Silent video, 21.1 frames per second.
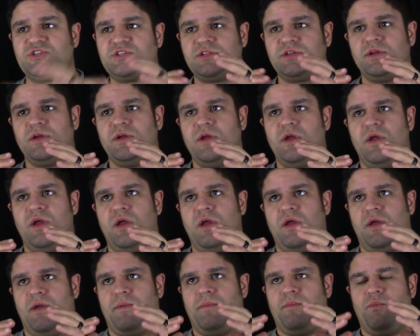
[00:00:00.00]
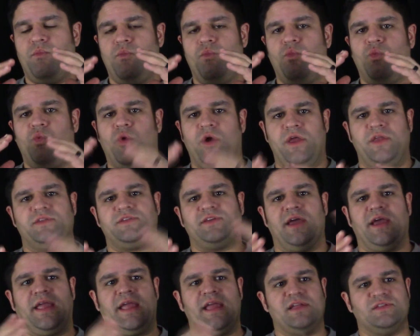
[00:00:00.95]
just
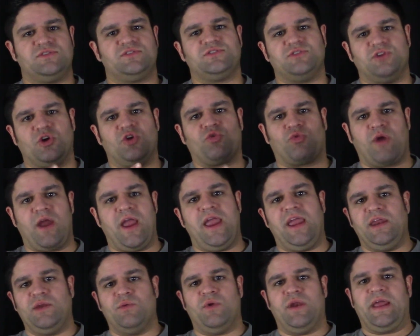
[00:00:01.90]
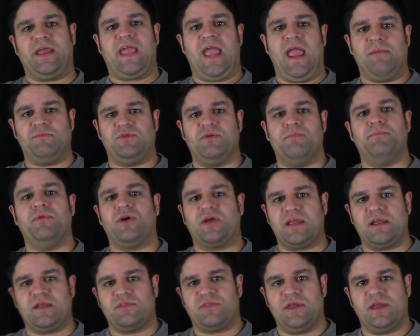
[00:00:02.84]
went against the grain when it came to
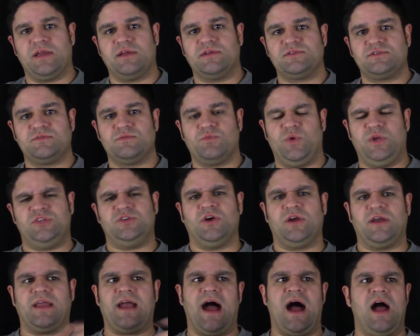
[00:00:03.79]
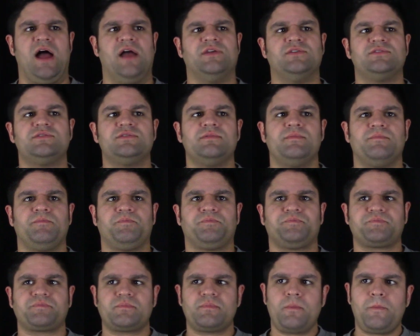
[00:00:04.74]
booking things. We took guys
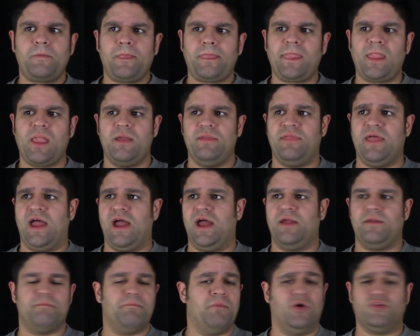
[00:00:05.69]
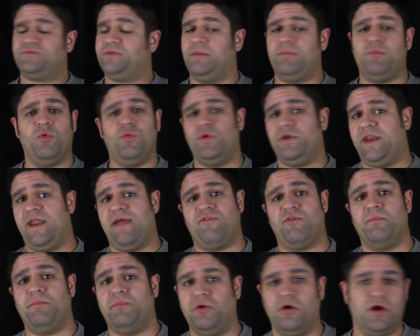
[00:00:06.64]
that most people would
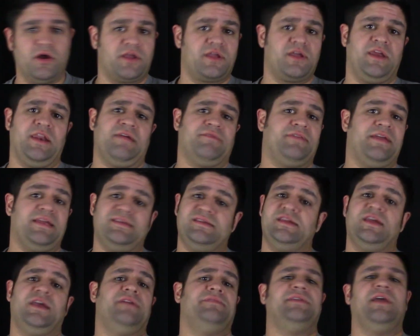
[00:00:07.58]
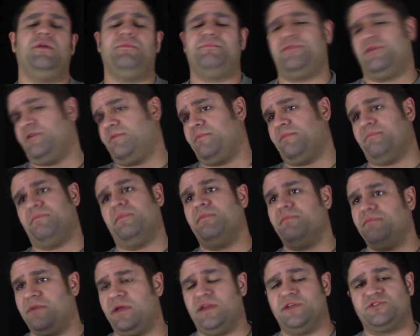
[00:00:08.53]
never book, and if they did, they'd put
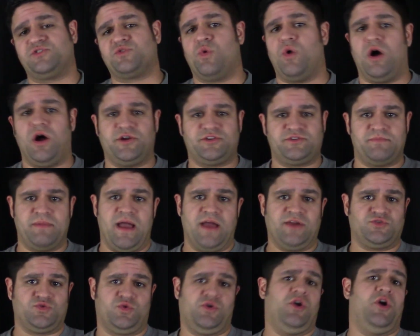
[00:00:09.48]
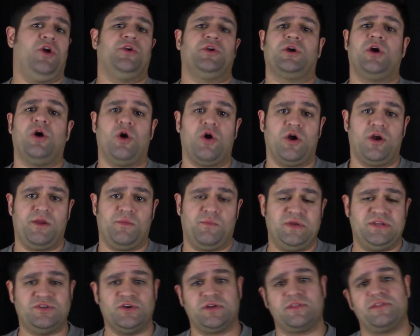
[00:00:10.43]
them in a squash match or an undercard, and
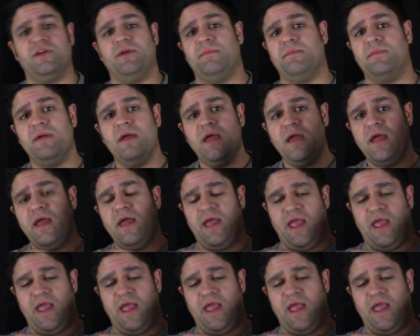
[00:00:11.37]
we took them